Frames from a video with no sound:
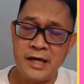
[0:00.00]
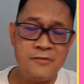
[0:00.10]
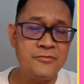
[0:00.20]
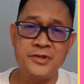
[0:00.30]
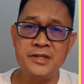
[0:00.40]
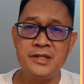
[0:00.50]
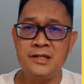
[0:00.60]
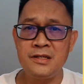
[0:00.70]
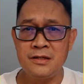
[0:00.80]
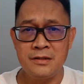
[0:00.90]

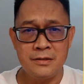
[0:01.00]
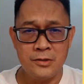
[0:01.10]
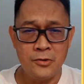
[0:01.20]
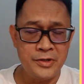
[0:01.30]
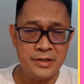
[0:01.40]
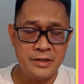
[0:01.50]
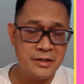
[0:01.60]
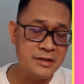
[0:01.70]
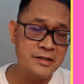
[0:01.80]
carefree, going here